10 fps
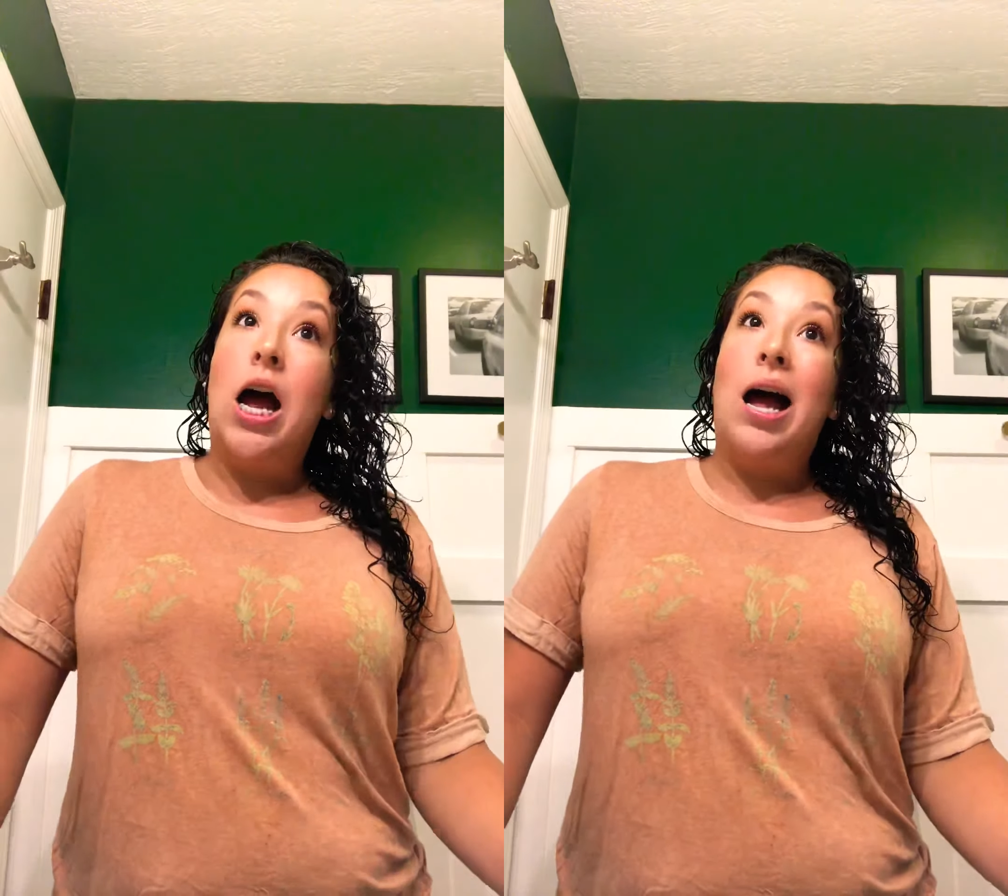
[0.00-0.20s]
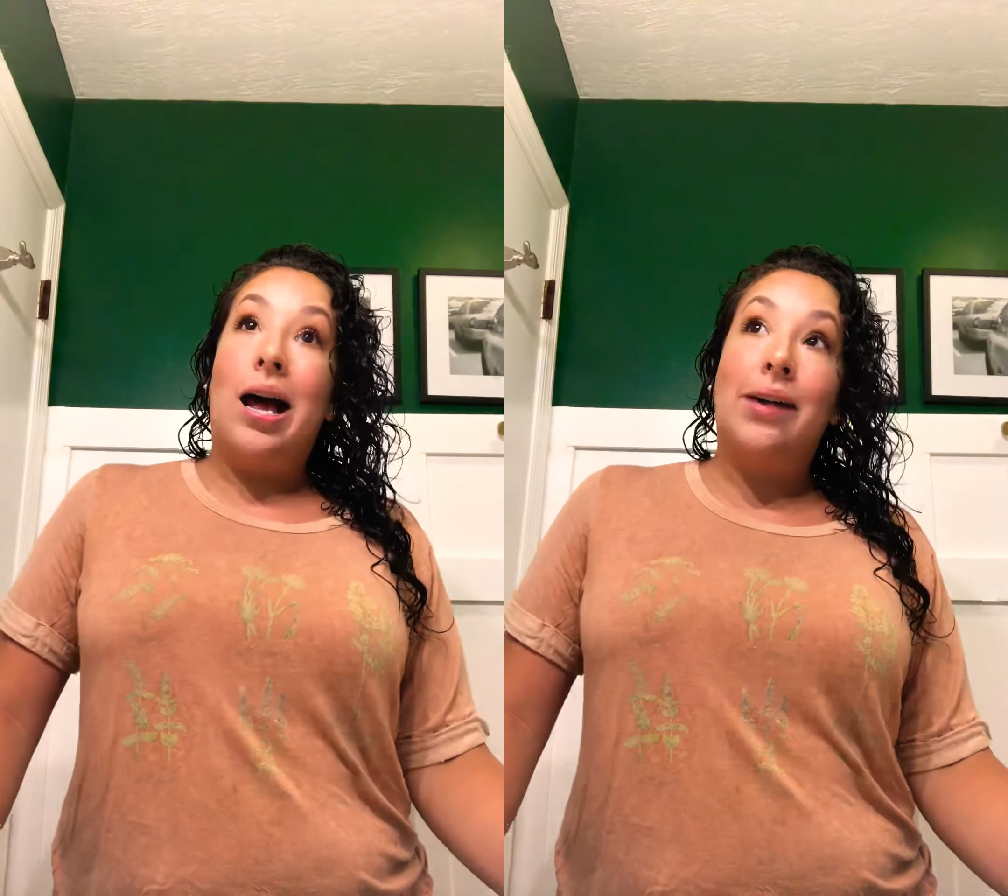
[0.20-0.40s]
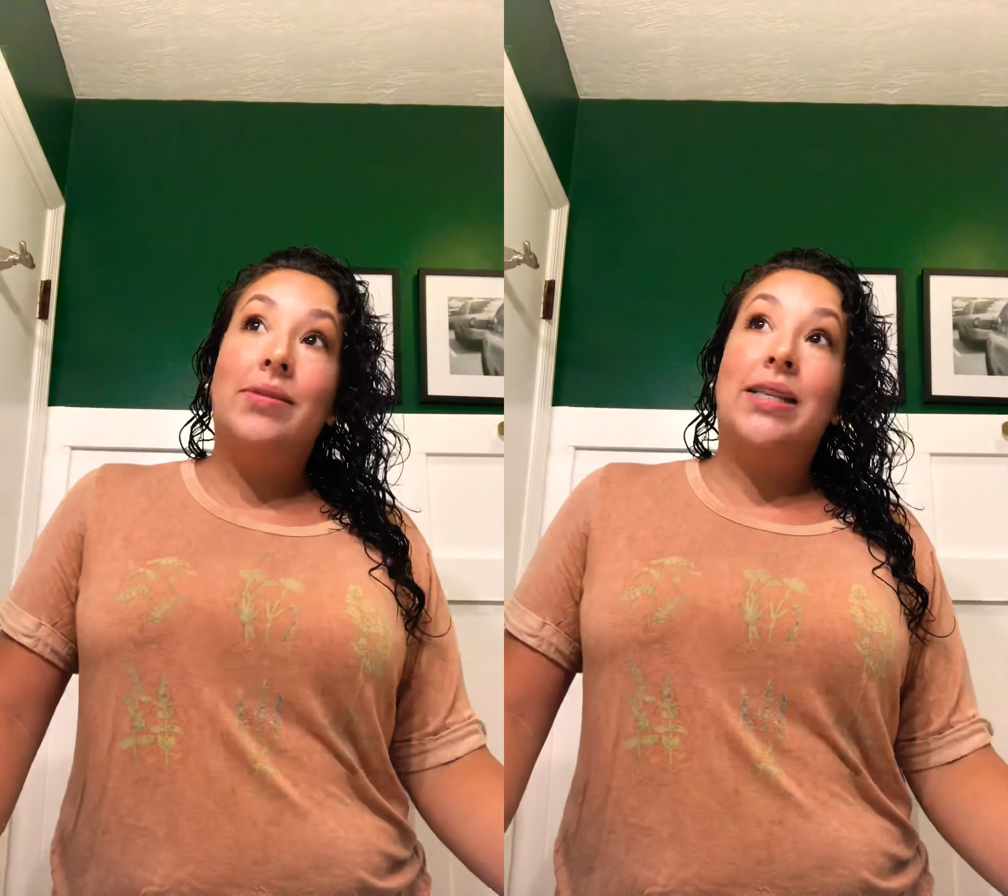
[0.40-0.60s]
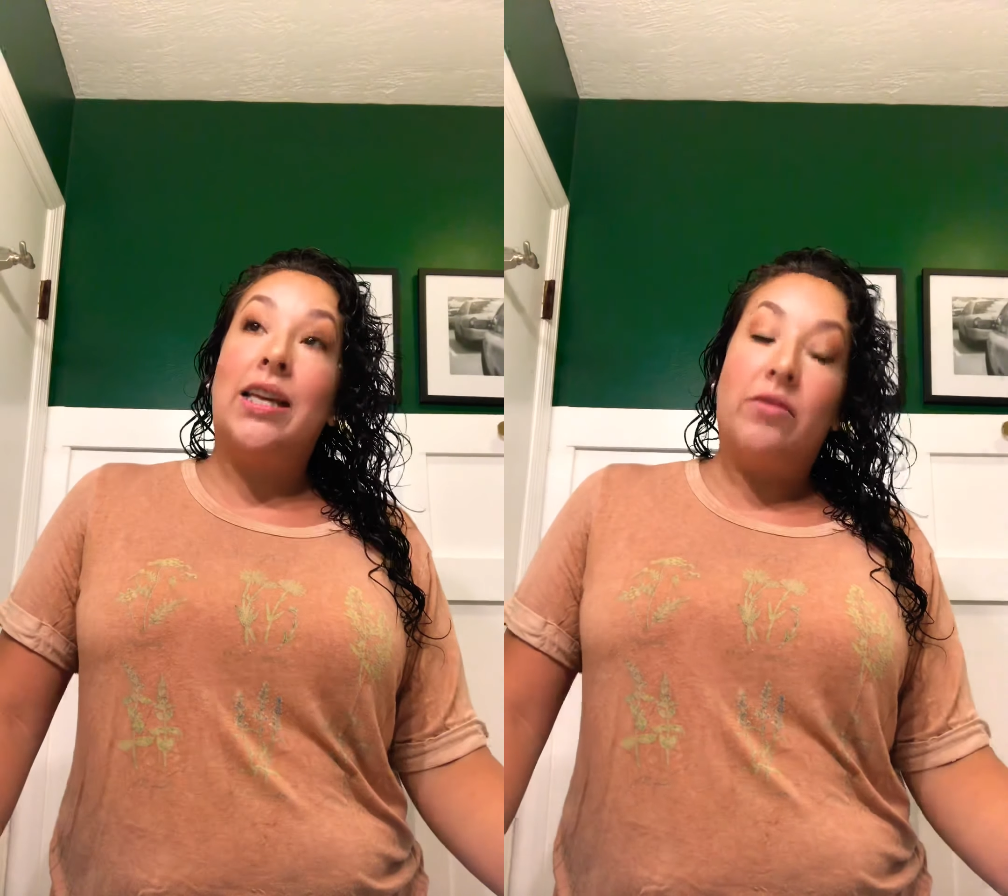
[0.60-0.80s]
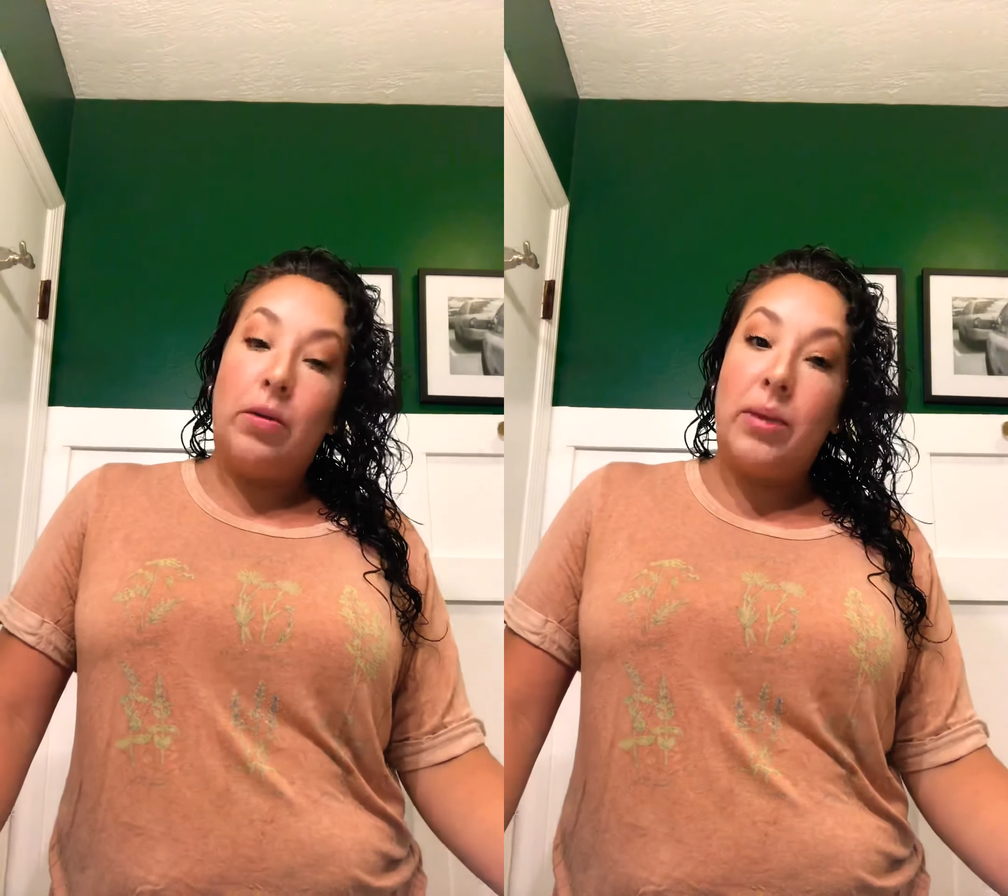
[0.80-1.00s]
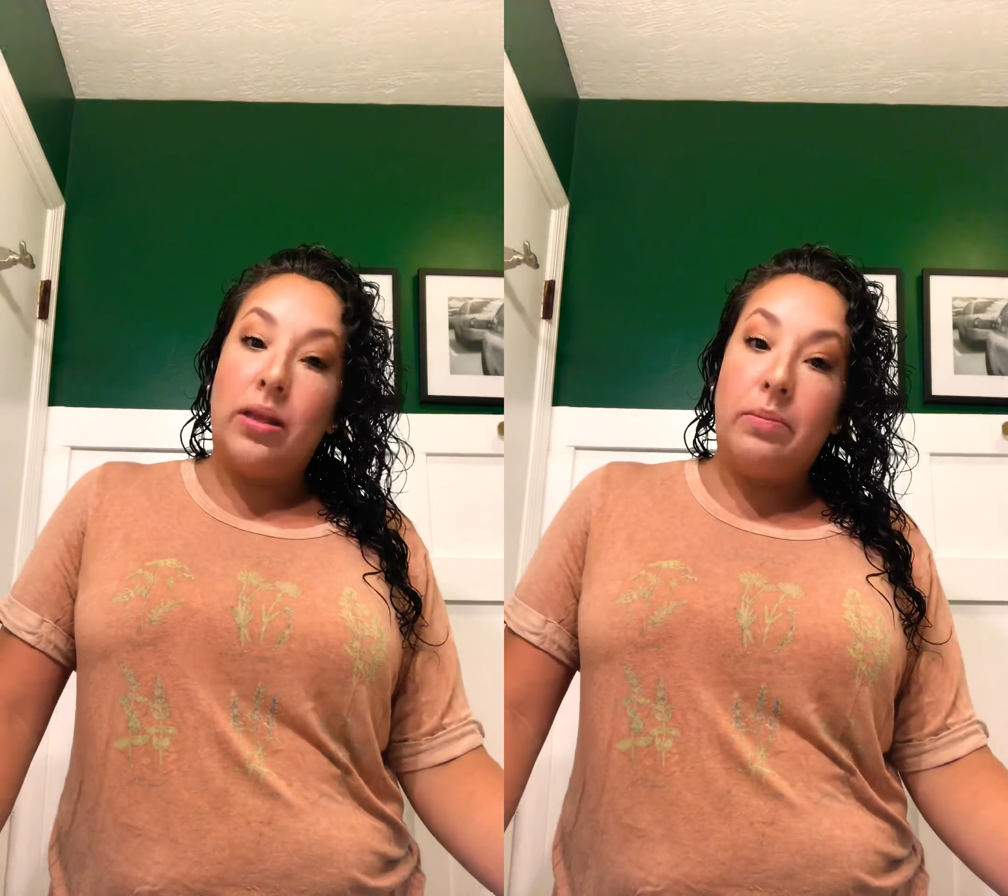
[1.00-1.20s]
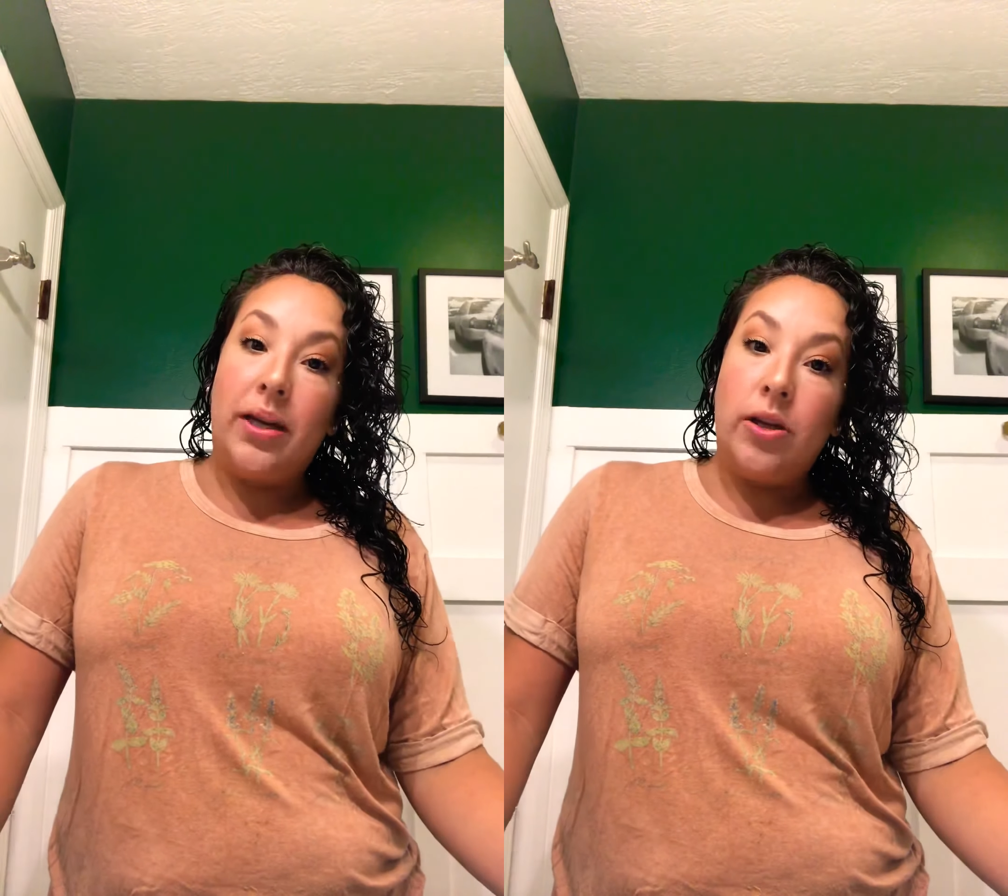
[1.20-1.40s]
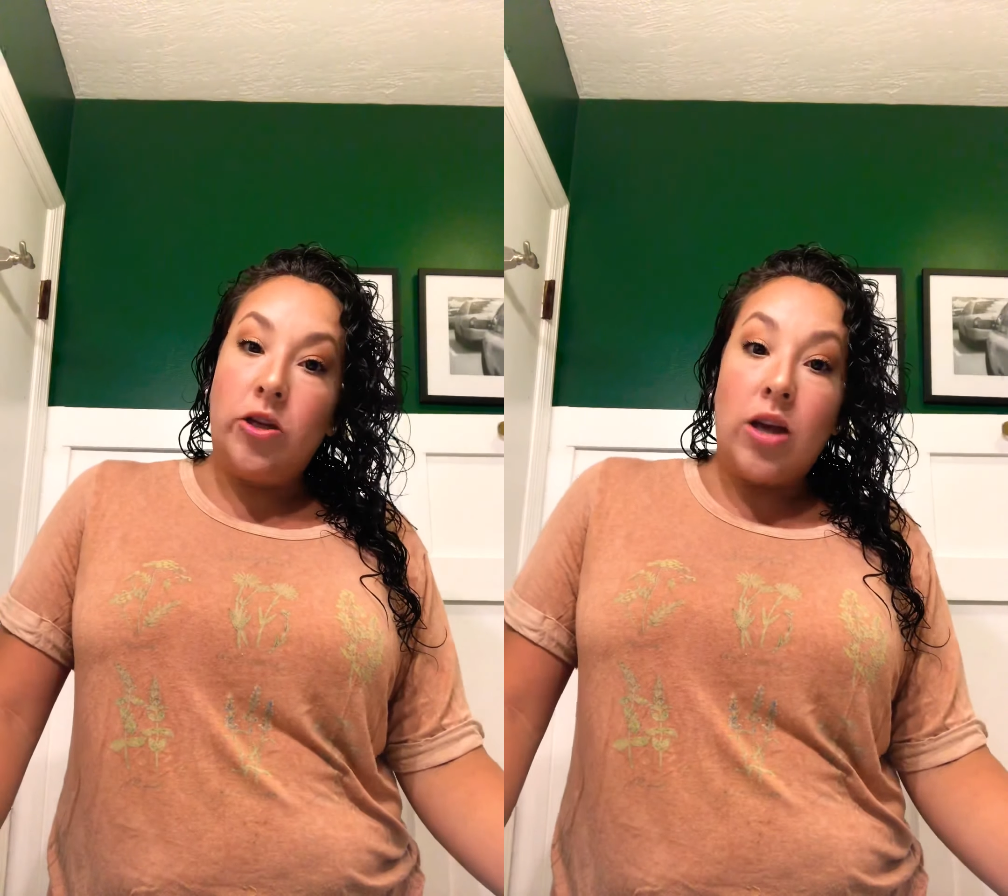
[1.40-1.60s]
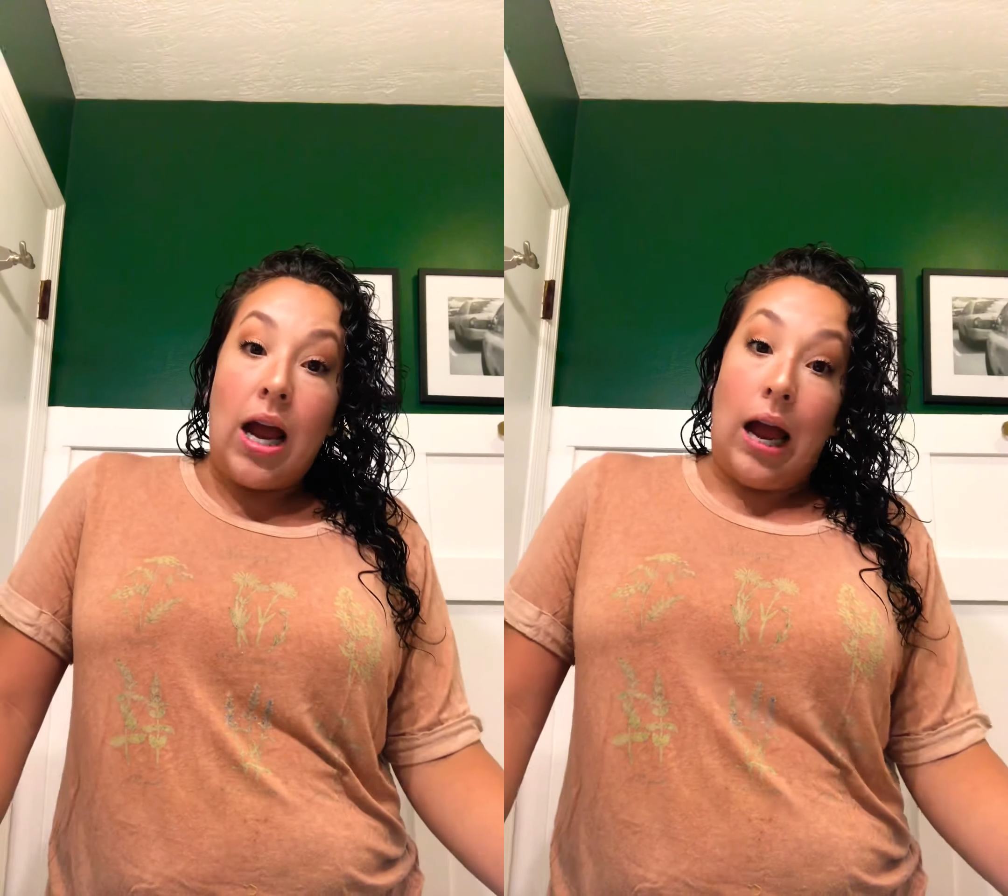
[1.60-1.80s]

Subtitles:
Obviously, if I'm at the beach,